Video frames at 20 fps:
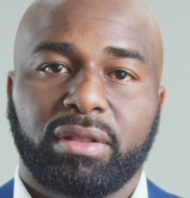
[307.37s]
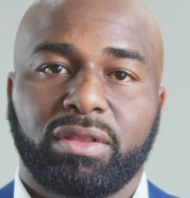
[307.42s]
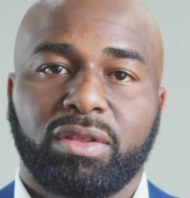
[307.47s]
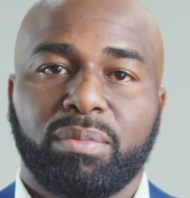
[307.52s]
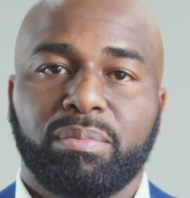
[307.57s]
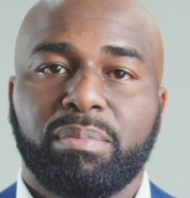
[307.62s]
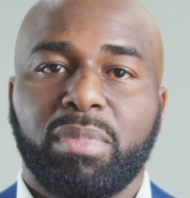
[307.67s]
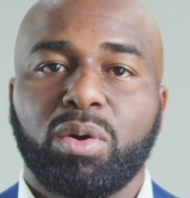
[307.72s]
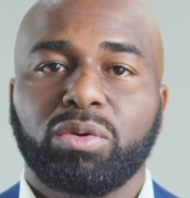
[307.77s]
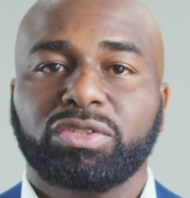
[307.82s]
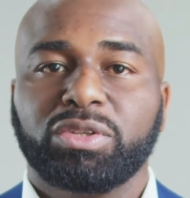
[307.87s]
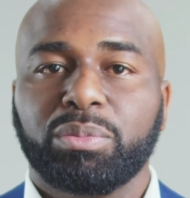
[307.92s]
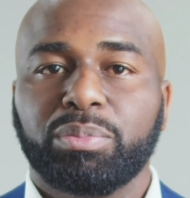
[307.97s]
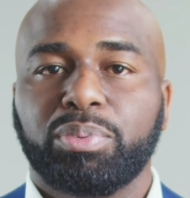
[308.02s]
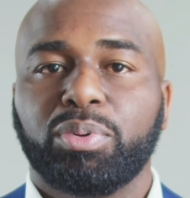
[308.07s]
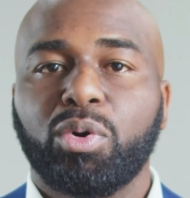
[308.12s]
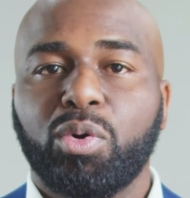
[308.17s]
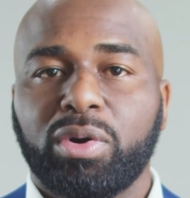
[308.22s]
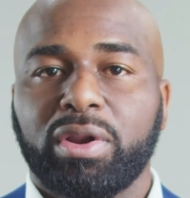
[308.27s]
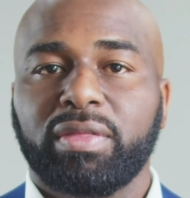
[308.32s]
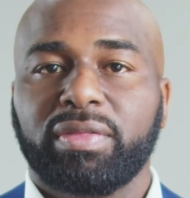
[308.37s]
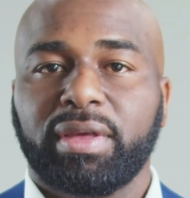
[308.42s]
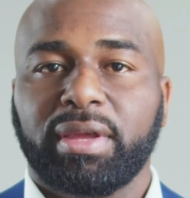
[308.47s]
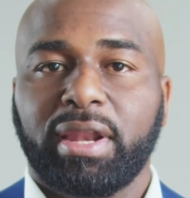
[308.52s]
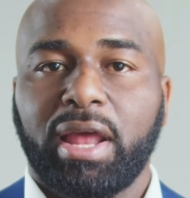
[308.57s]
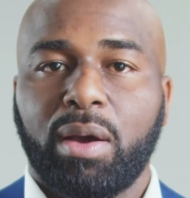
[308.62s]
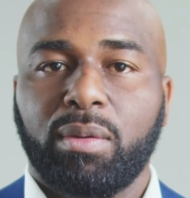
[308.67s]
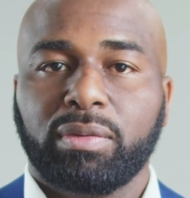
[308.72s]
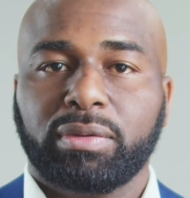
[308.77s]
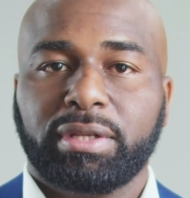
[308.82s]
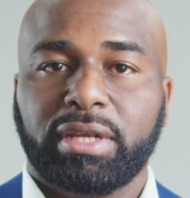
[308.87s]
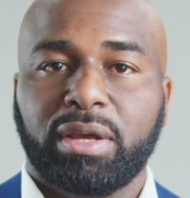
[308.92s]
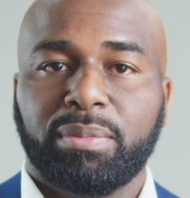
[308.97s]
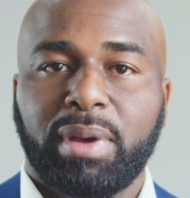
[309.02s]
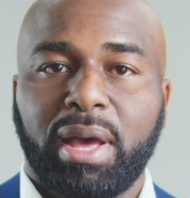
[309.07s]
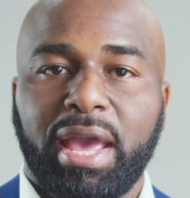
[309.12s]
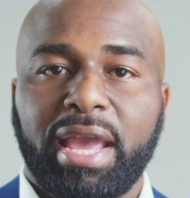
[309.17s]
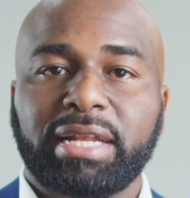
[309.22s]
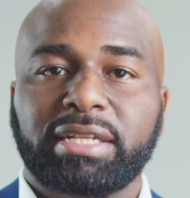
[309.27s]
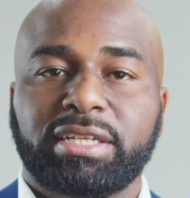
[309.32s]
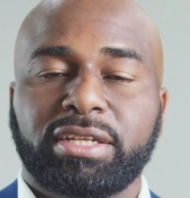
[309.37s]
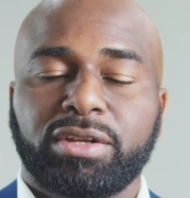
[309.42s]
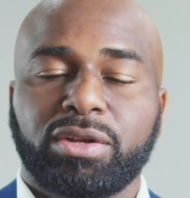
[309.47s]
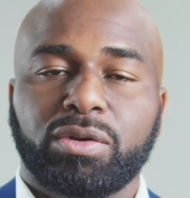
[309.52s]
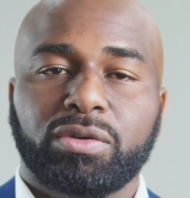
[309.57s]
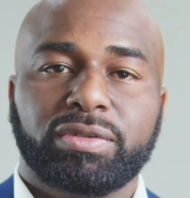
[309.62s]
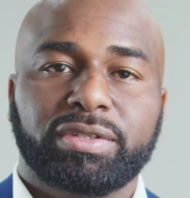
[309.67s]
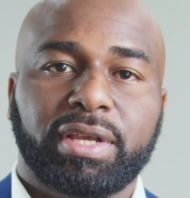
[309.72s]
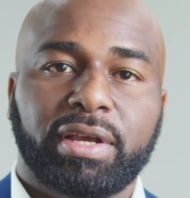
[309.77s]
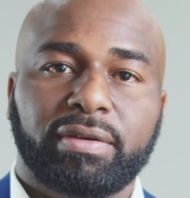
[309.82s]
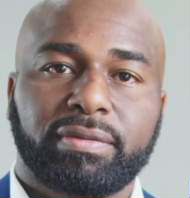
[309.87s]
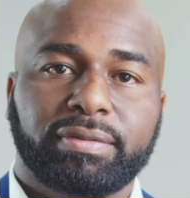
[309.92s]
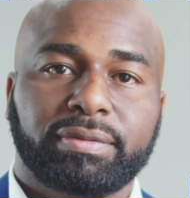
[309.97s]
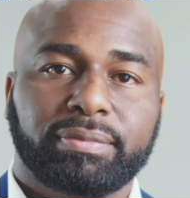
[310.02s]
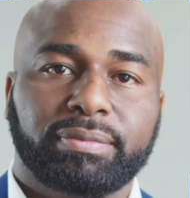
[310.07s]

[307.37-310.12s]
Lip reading: the most important thing that I would tell my 18-year-old self.